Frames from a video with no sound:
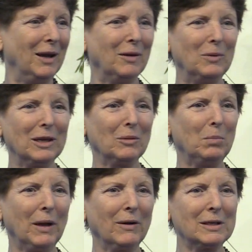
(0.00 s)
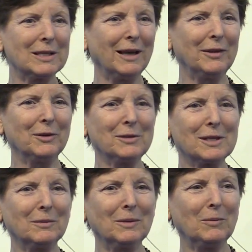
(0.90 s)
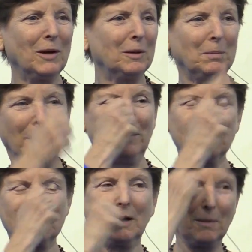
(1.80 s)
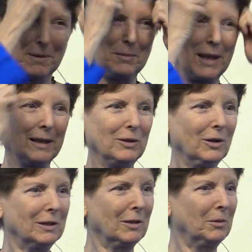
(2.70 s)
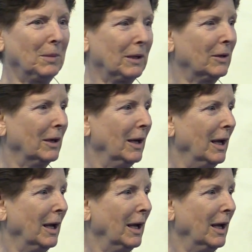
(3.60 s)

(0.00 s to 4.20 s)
and we compare it to others, and we want to polish it up and make it look a little better.